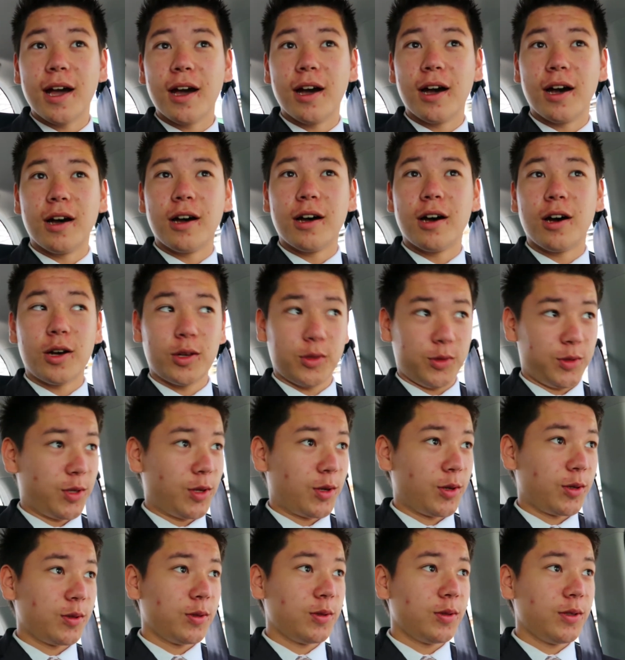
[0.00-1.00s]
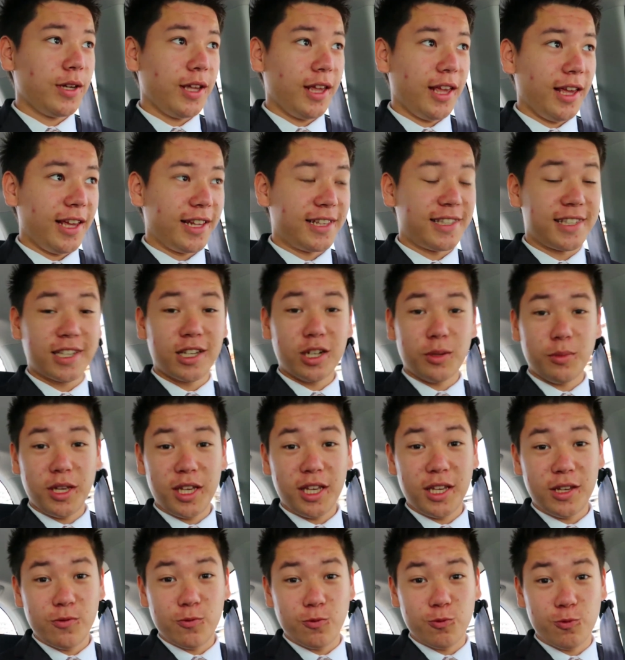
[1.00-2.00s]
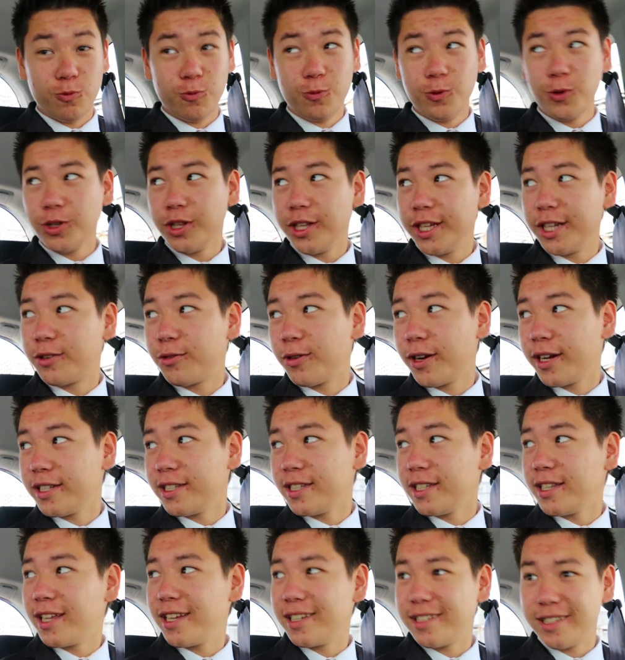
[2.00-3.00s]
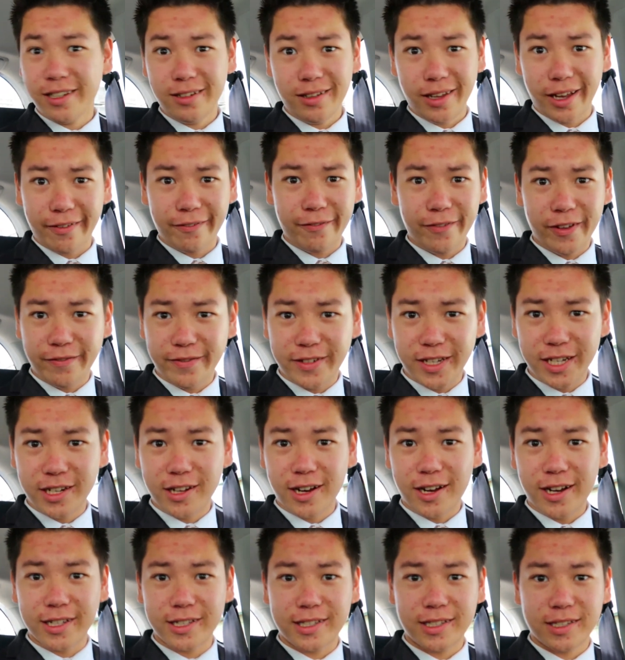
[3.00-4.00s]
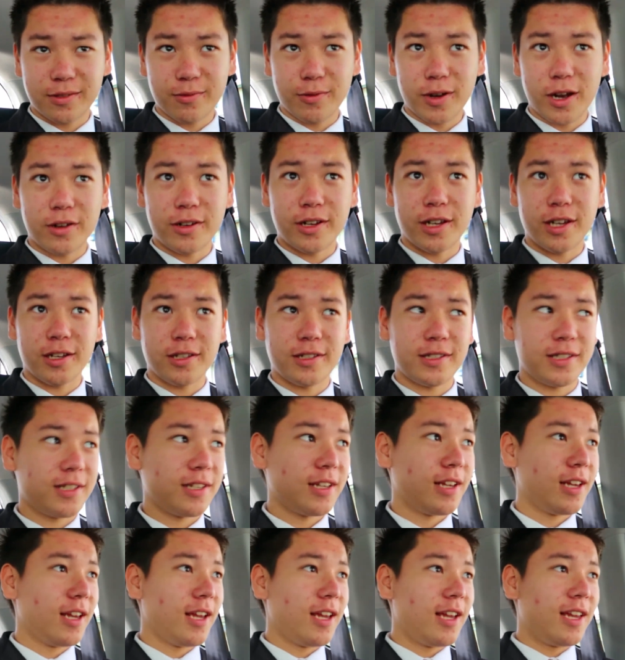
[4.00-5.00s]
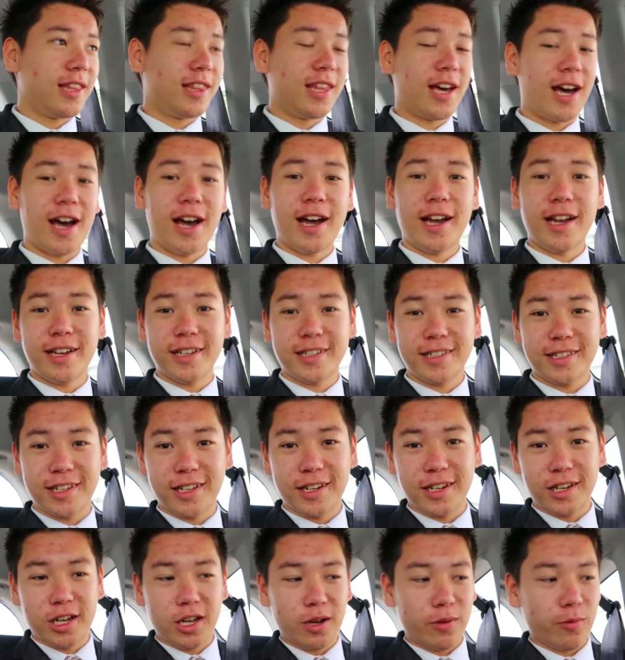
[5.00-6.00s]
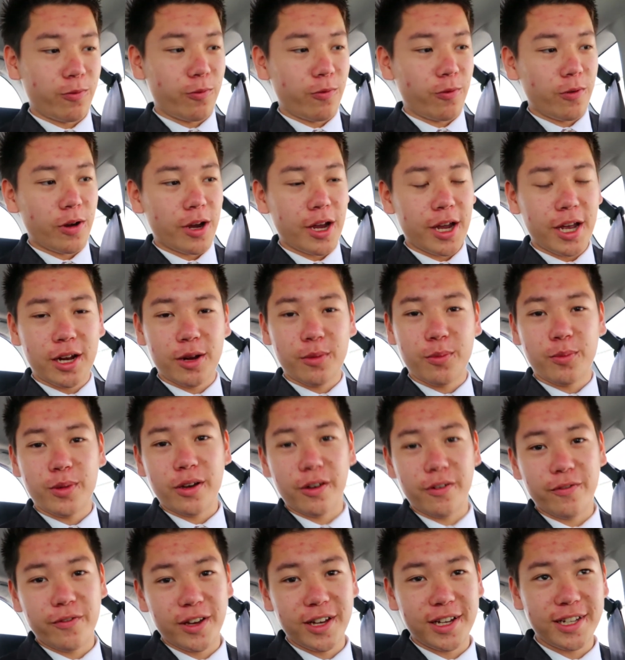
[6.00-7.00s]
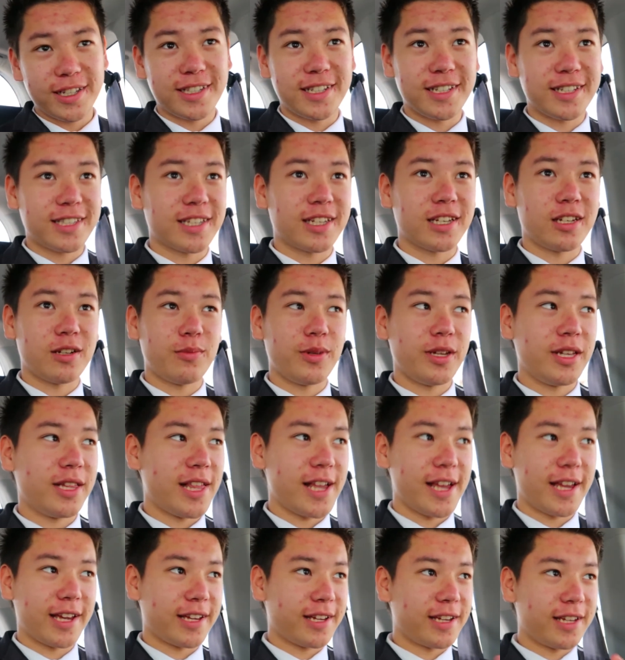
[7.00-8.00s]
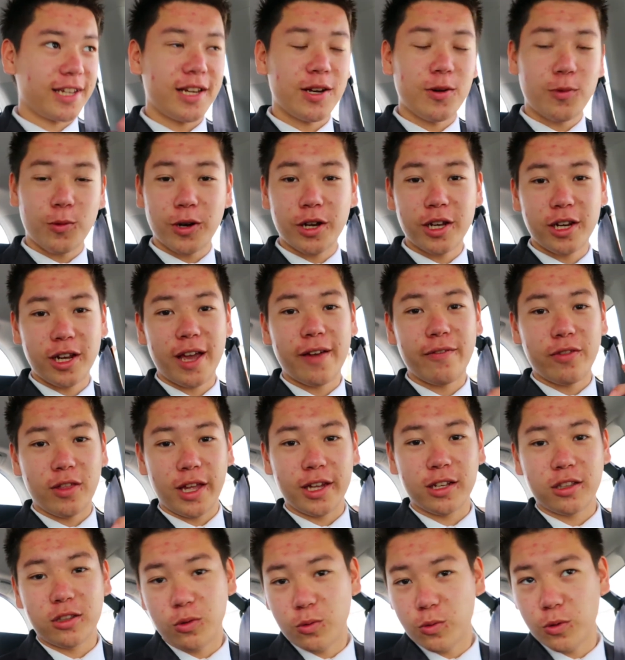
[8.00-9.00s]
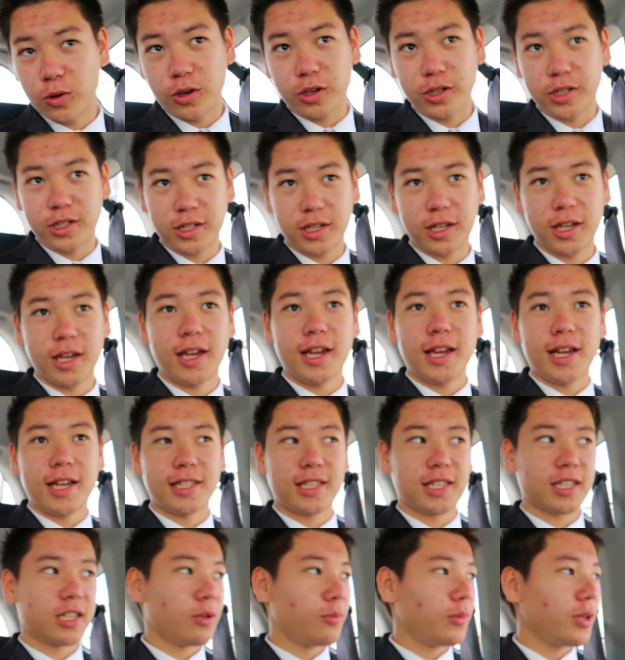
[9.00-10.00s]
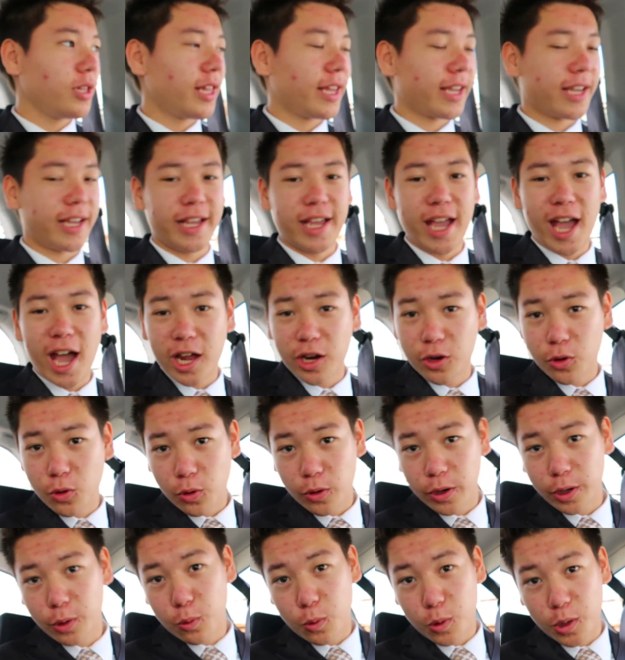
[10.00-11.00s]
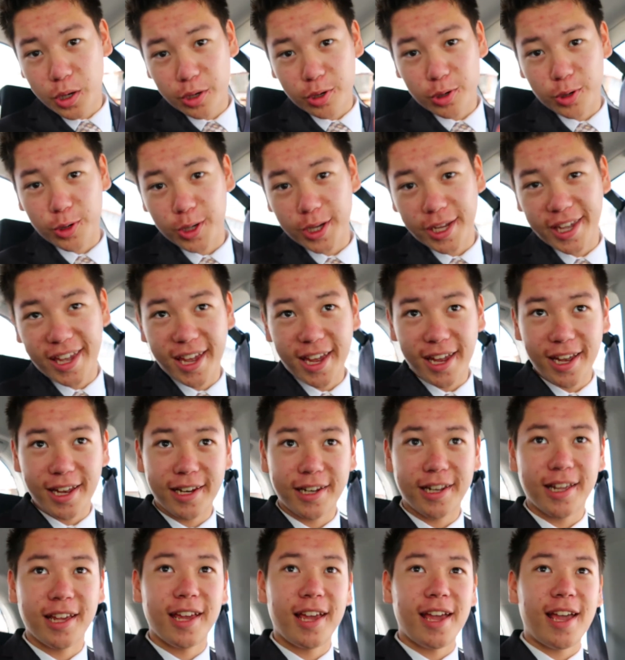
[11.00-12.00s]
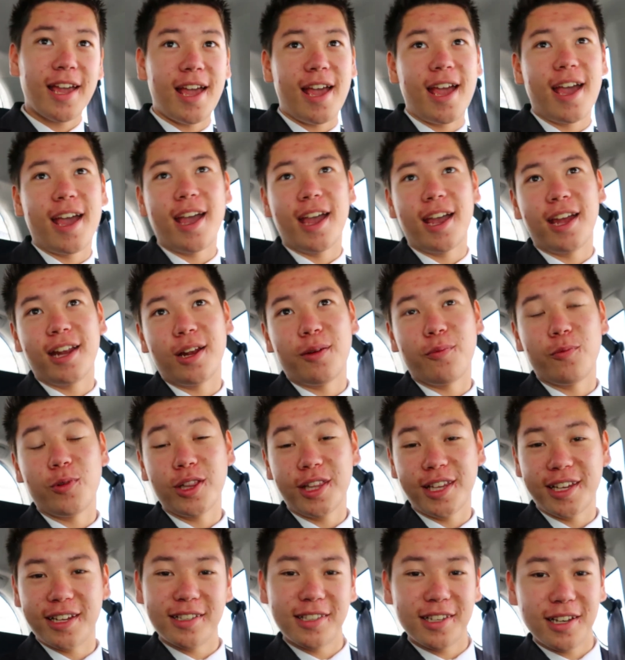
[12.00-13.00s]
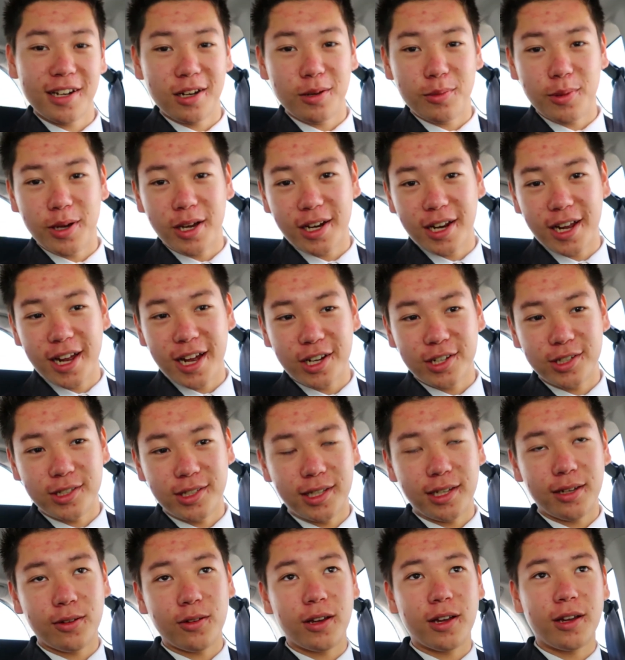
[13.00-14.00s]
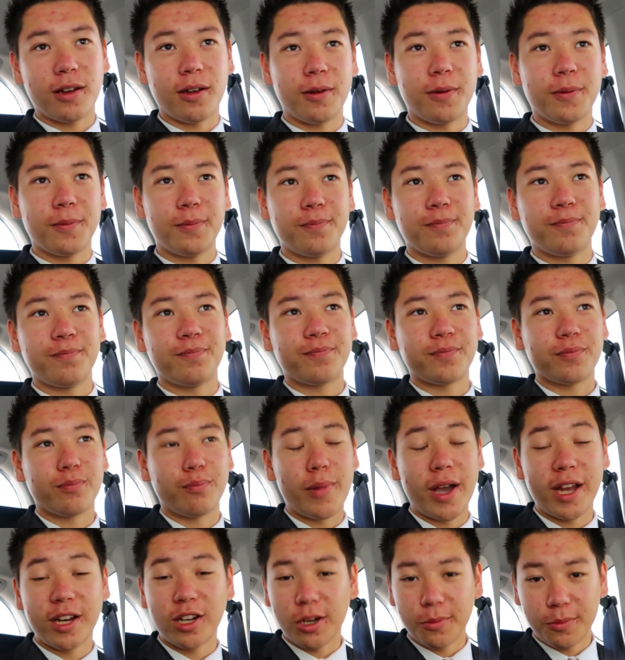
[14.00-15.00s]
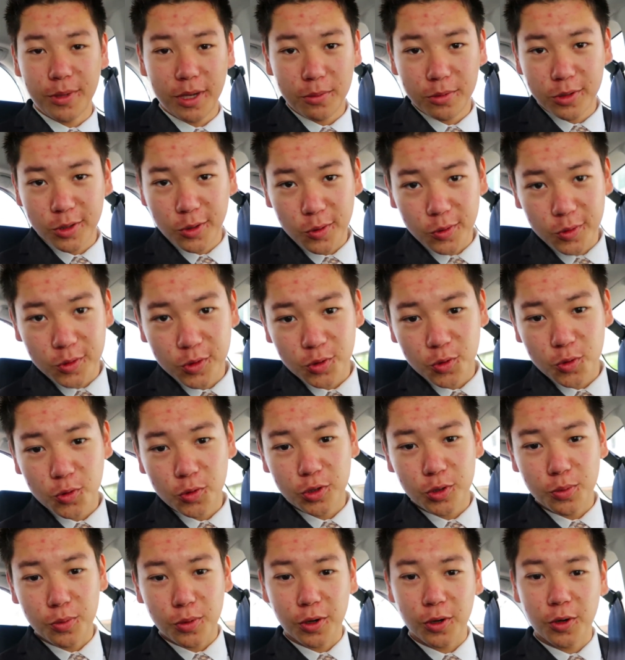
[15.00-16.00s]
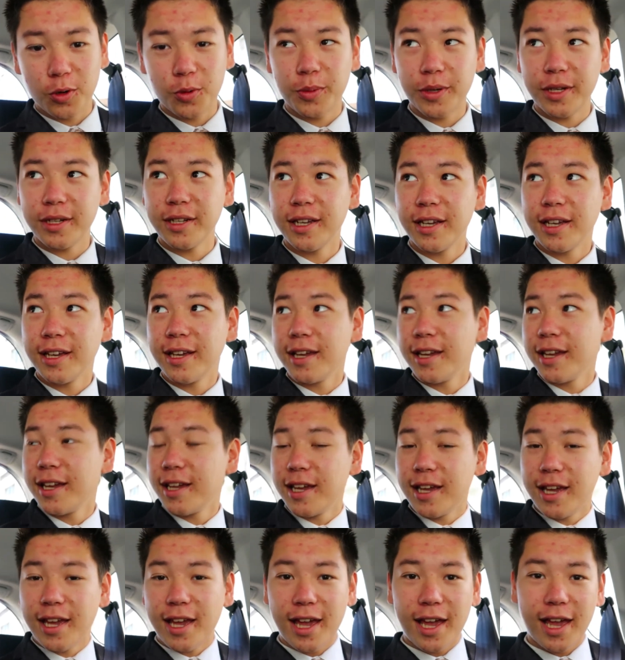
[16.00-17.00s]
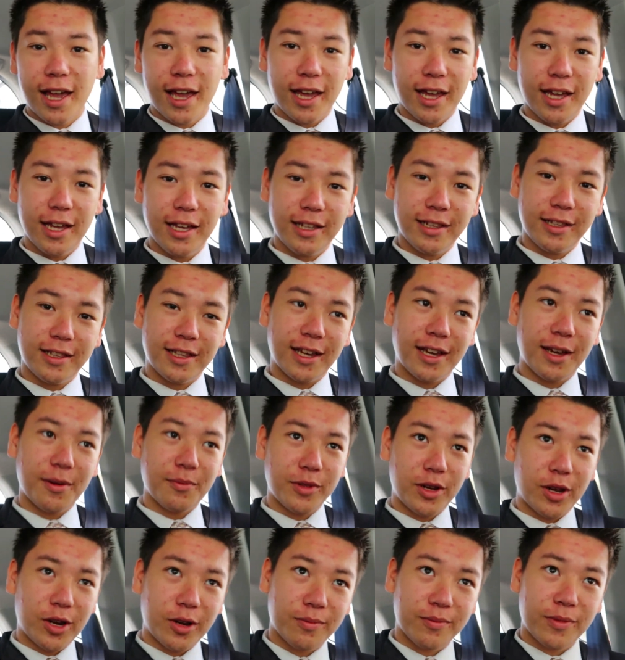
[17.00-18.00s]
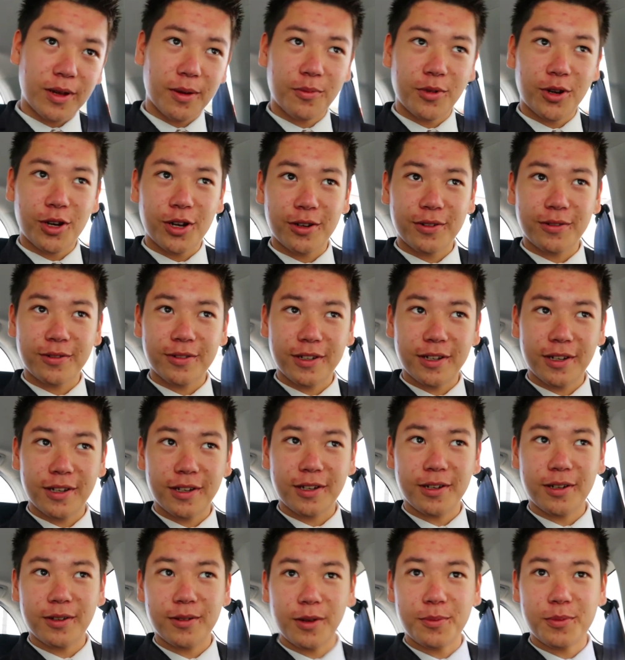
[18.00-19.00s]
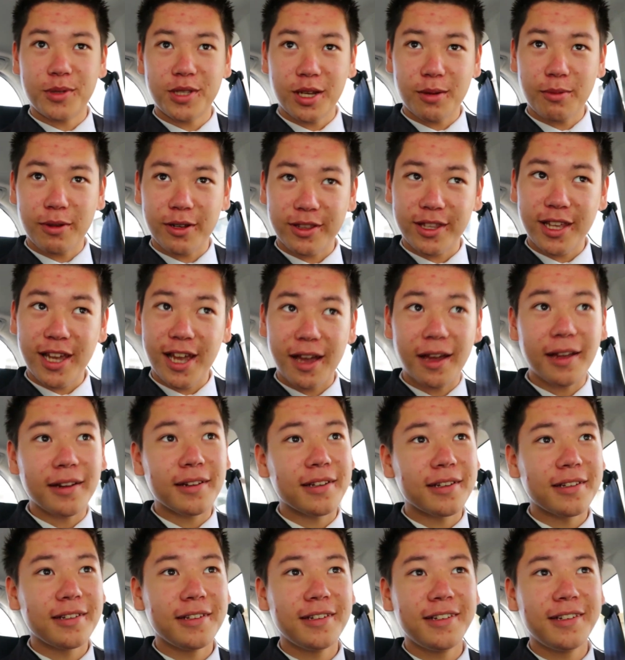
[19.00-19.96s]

Uh, also, it's going to be really crazy. They said like 50 knots around us. The eye is going to come right above us. It's going to be like we're going to have like the worst. It's going to be like a Category One hurricane, and I'm really excited about it. Actually, um, might not be able to go to school tomorrow, but Hey, That I'm not I'm not uh, upset about that.